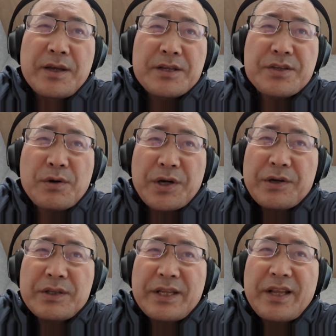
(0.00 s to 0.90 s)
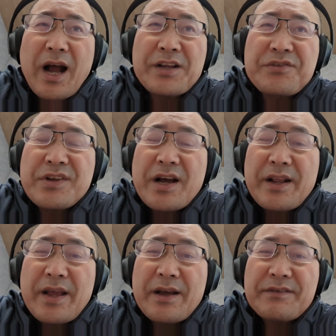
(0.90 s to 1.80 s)
So currently, I do
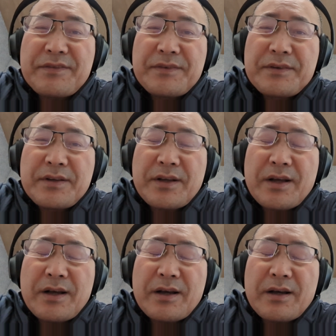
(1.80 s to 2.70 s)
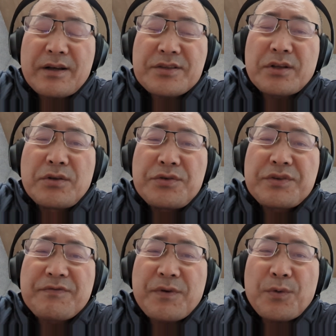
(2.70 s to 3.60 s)
not have a
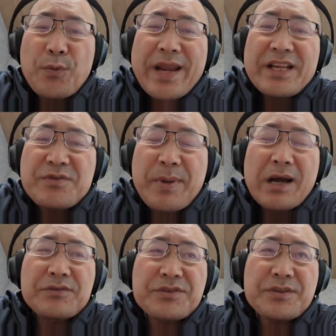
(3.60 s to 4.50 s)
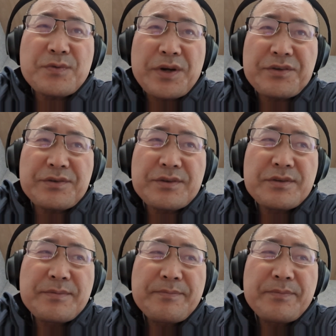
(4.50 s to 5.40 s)
solution for range-bound
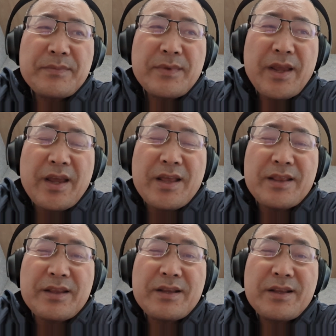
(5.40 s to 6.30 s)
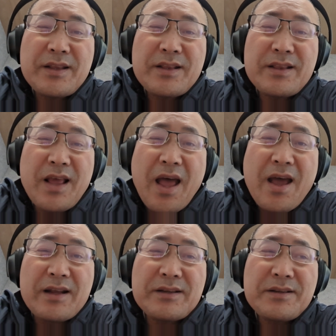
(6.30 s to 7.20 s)
situations, and
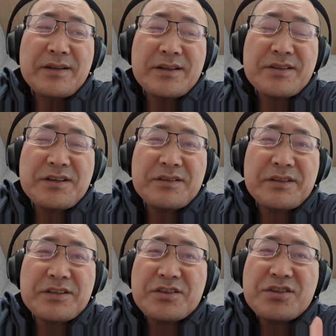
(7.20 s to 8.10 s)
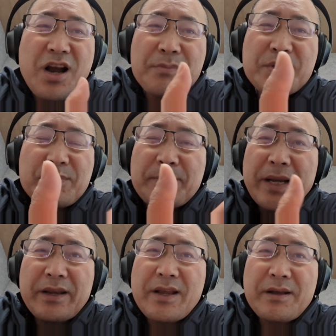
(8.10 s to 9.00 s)
that essentially just chops up
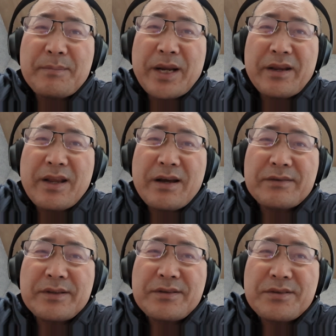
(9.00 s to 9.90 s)
my account.